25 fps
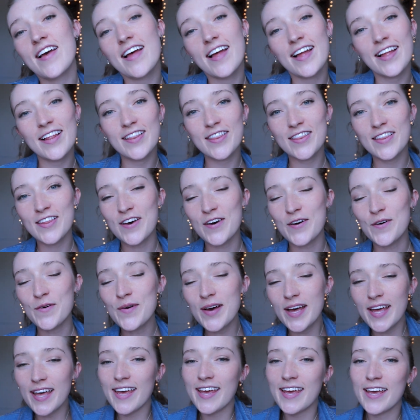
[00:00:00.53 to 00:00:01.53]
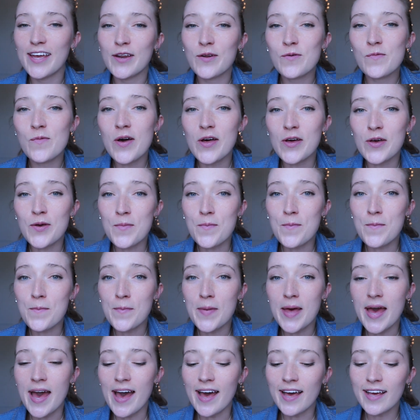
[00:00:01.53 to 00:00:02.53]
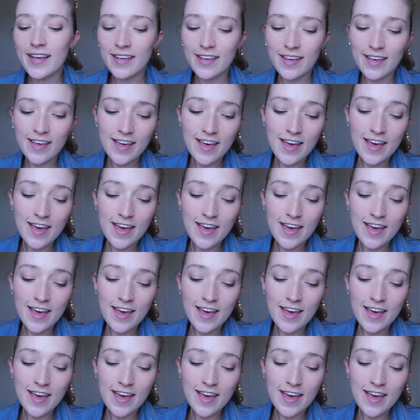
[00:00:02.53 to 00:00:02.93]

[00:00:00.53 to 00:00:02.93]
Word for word: Hello and welcome back.